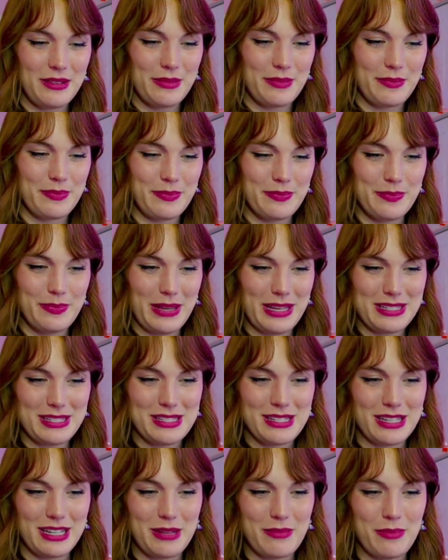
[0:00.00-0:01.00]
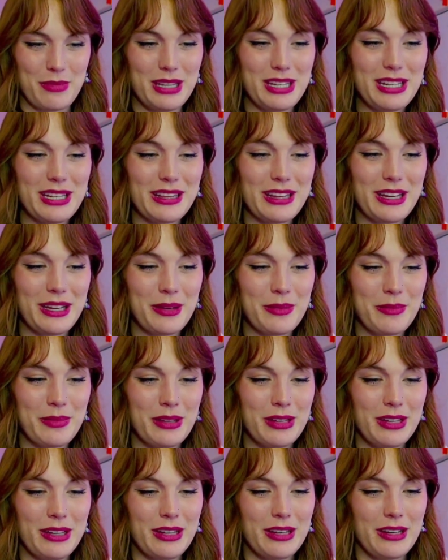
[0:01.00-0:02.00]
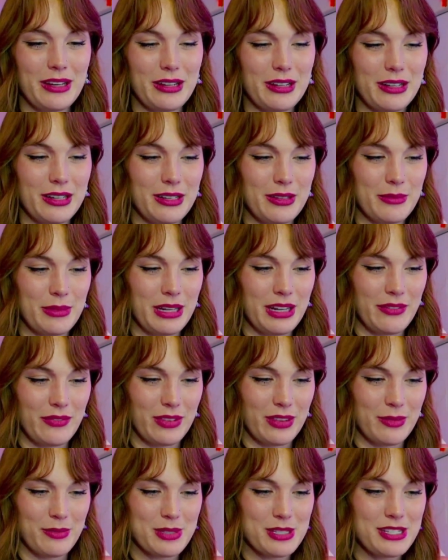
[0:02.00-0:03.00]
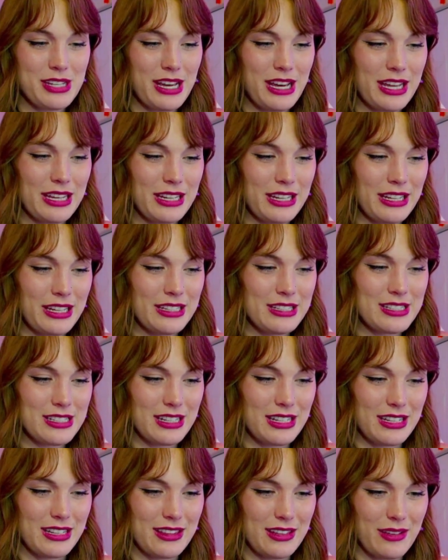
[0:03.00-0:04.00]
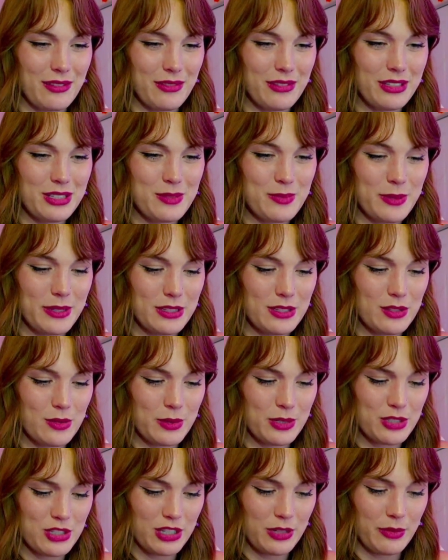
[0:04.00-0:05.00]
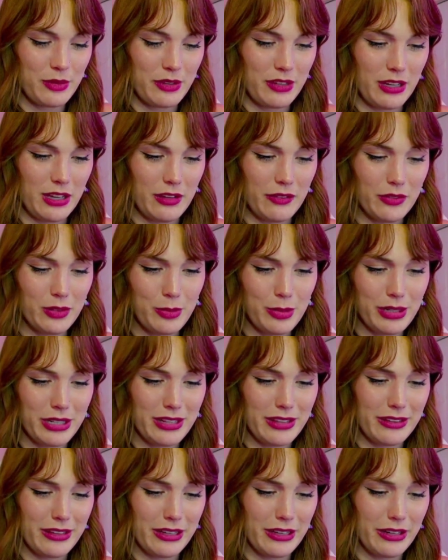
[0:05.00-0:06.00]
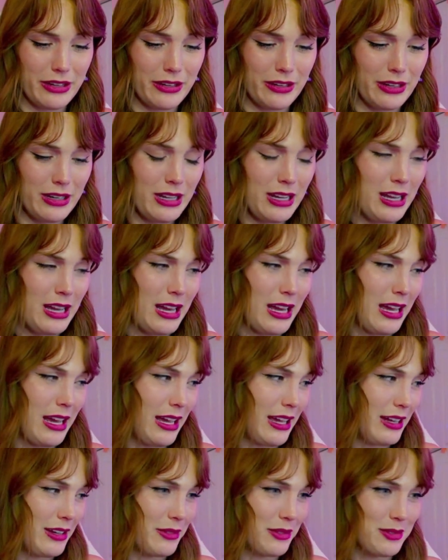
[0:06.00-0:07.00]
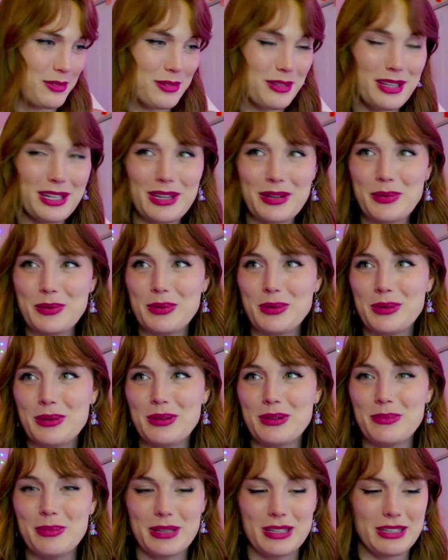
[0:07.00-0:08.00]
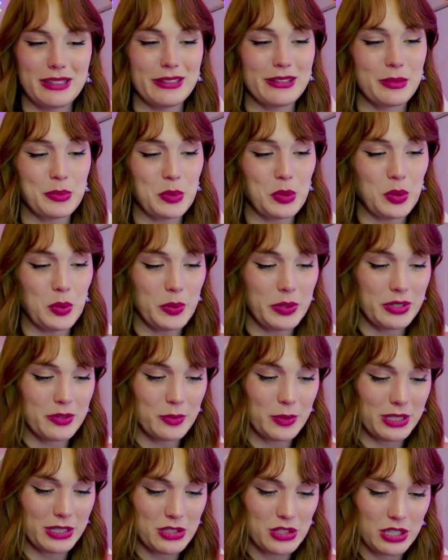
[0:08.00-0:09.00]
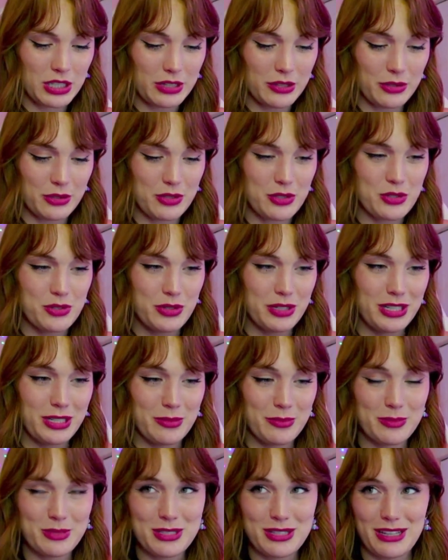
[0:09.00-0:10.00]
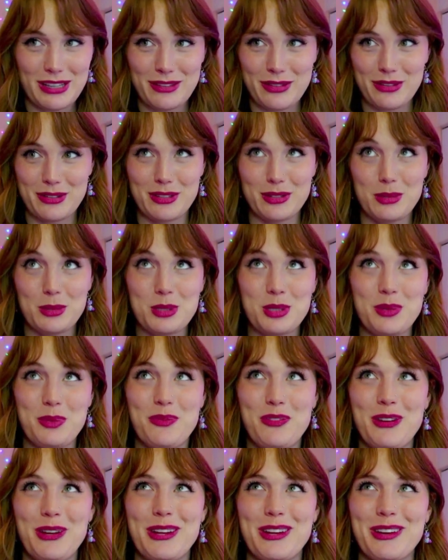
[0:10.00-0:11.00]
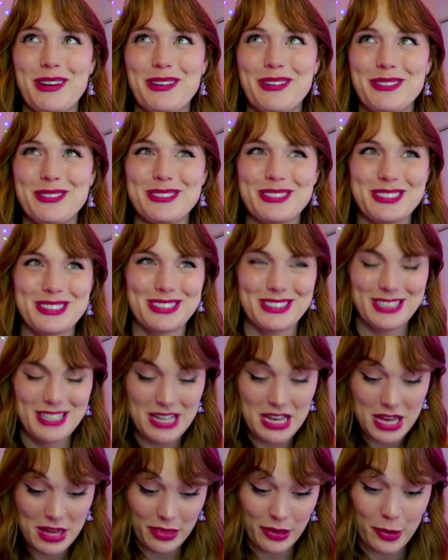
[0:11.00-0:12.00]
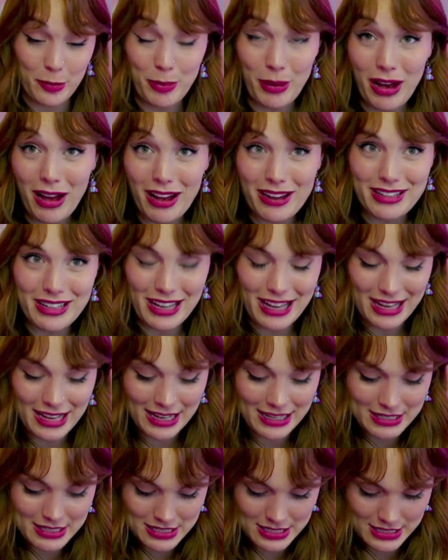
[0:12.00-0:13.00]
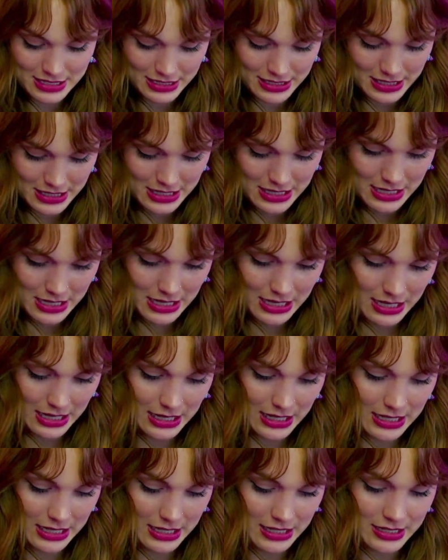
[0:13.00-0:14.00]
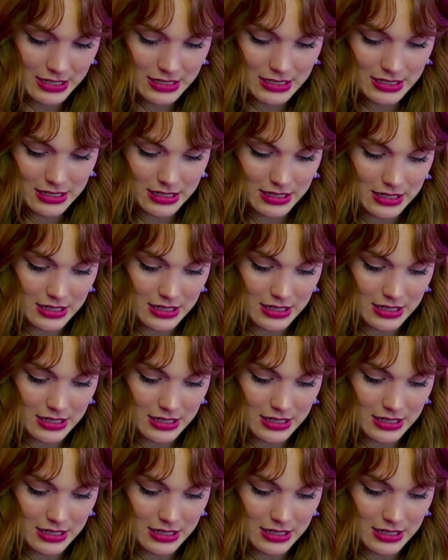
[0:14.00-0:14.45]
the best time meeting them um, and having them sign it, and they really spent so much time with everybody there, and it was really cool because I'm always watching their streams, their YouTube videos, their podcasts, and